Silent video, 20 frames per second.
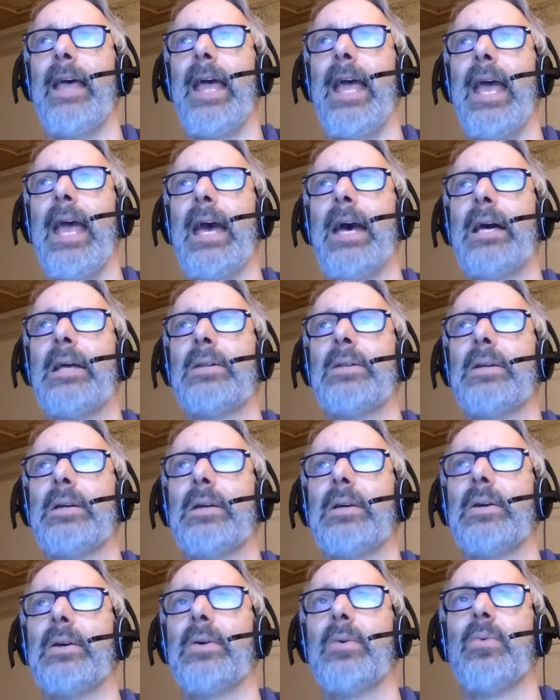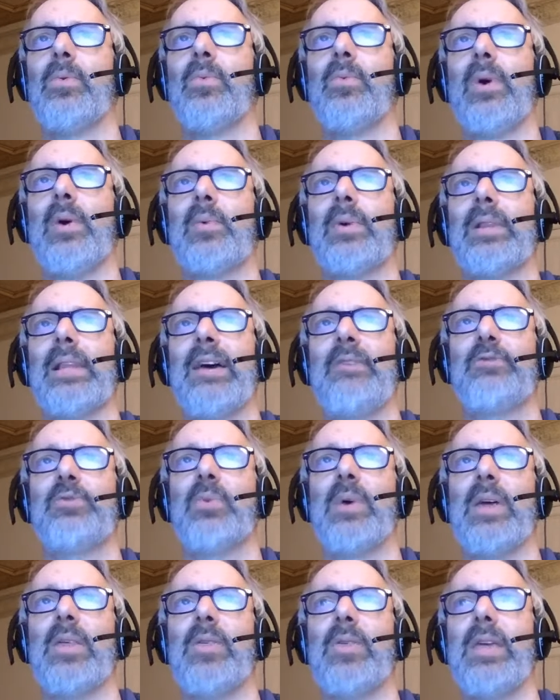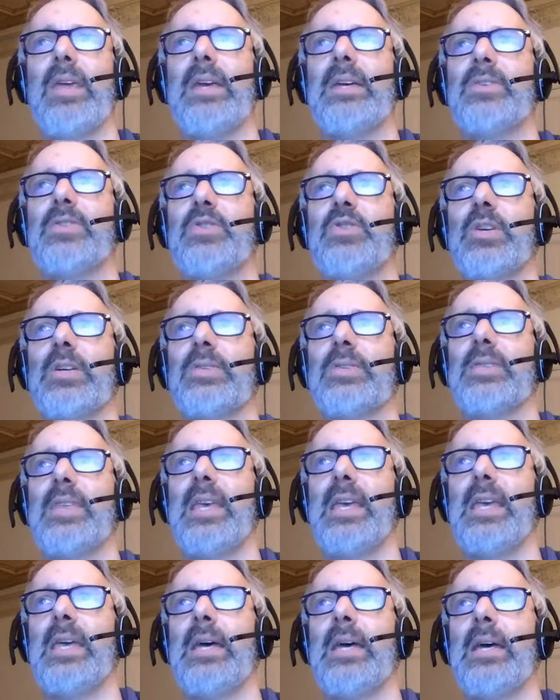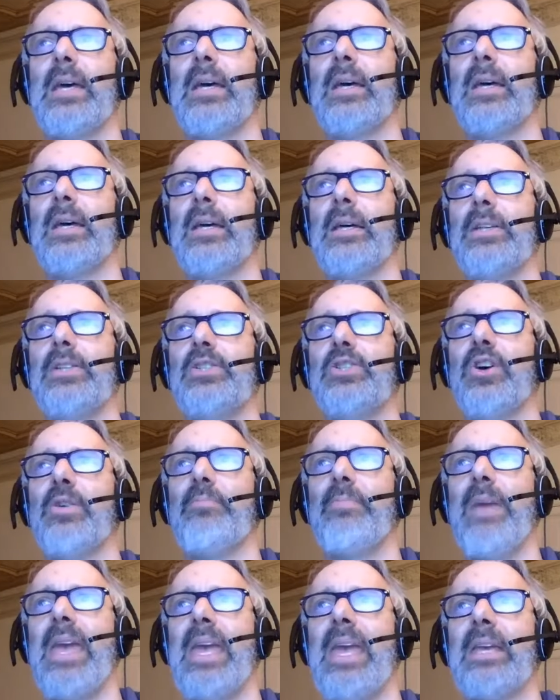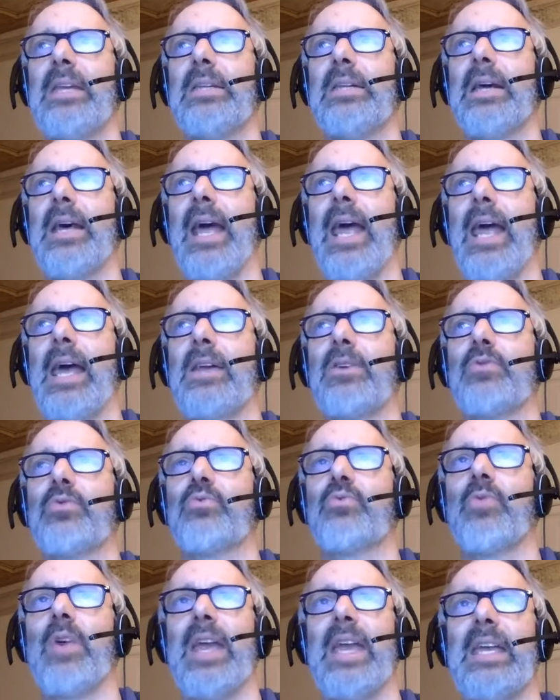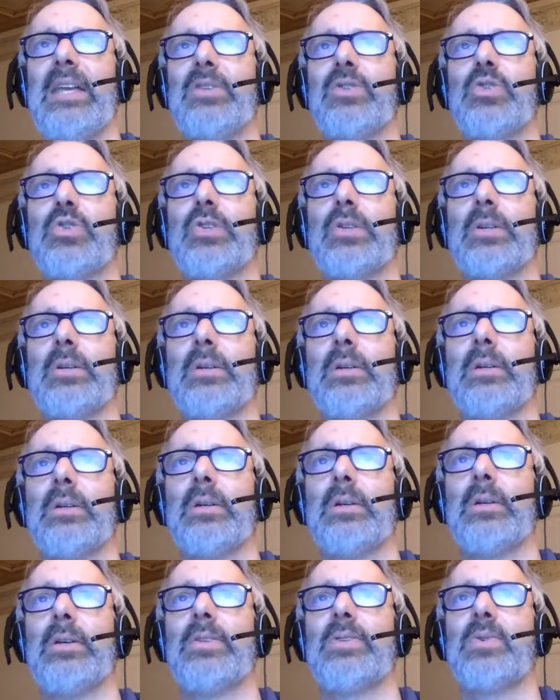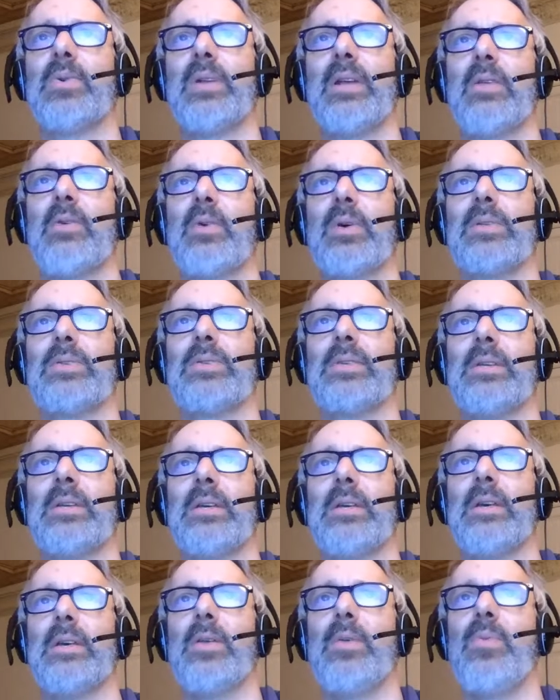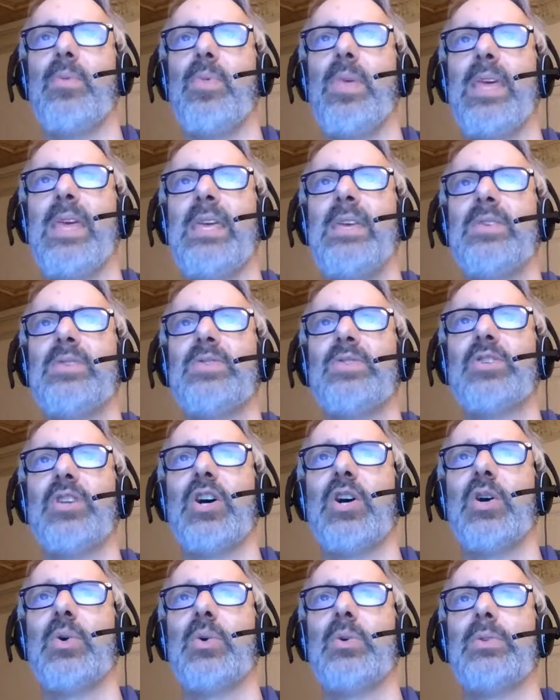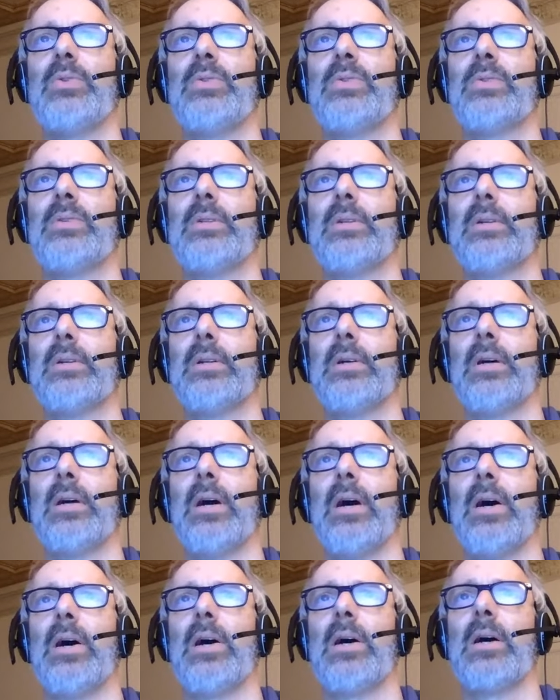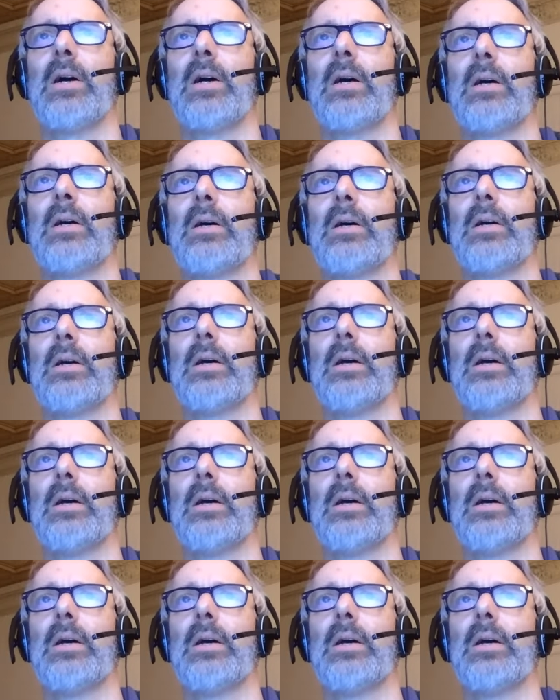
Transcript: And what we're left with is just the domain and range. So in other words, these nodes are